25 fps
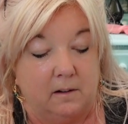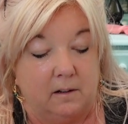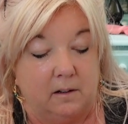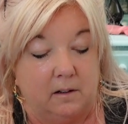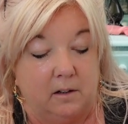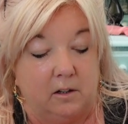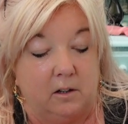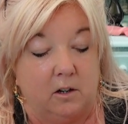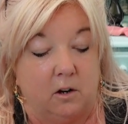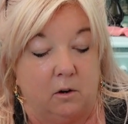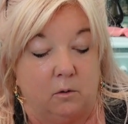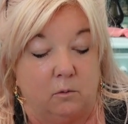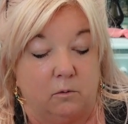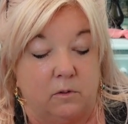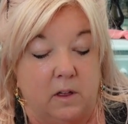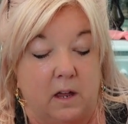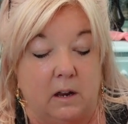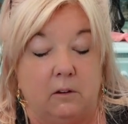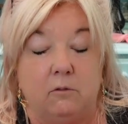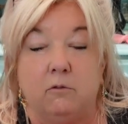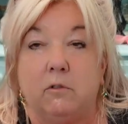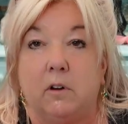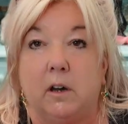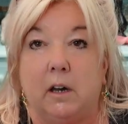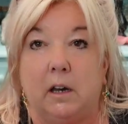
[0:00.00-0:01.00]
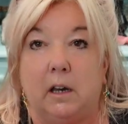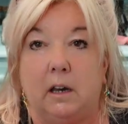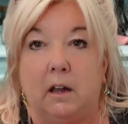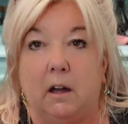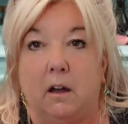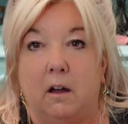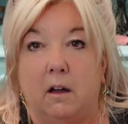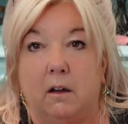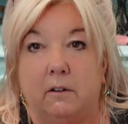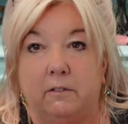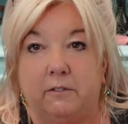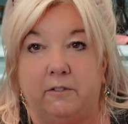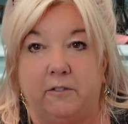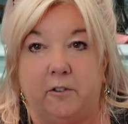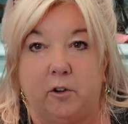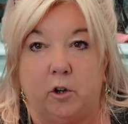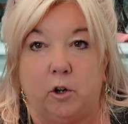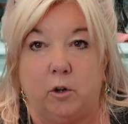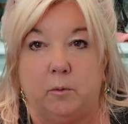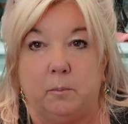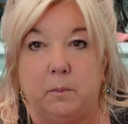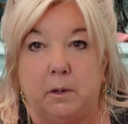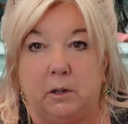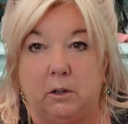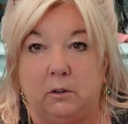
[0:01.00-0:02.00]
you know, they really are
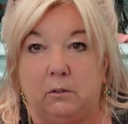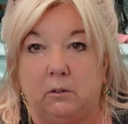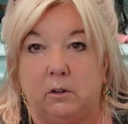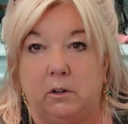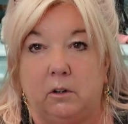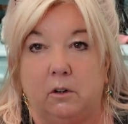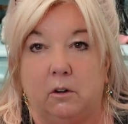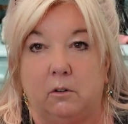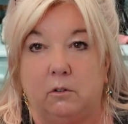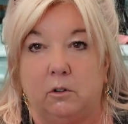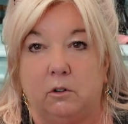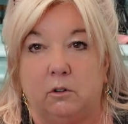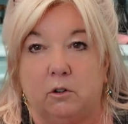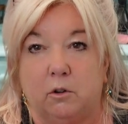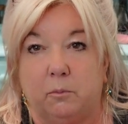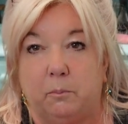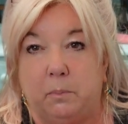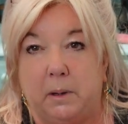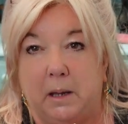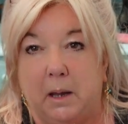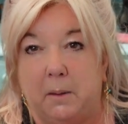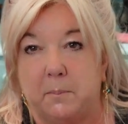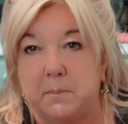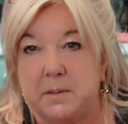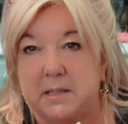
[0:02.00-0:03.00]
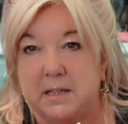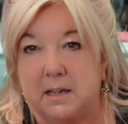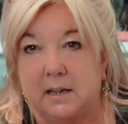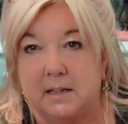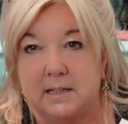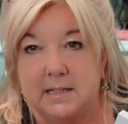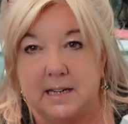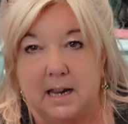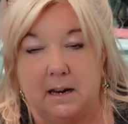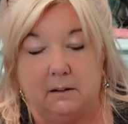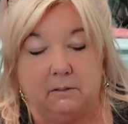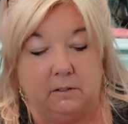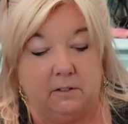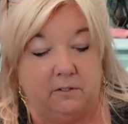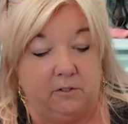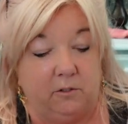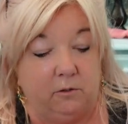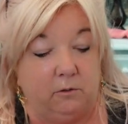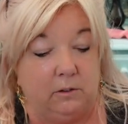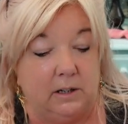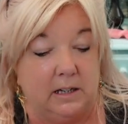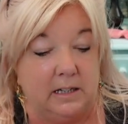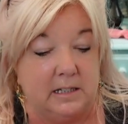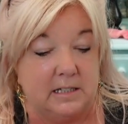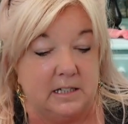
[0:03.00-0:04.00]
firm, and you know, you could be upside down if you
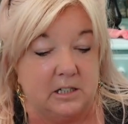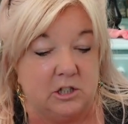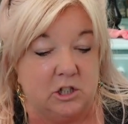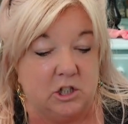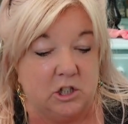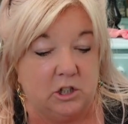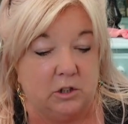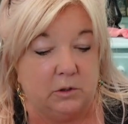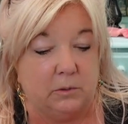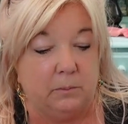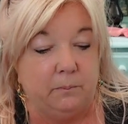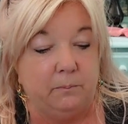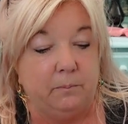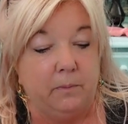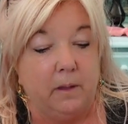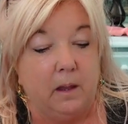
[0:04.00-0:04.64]
needed to.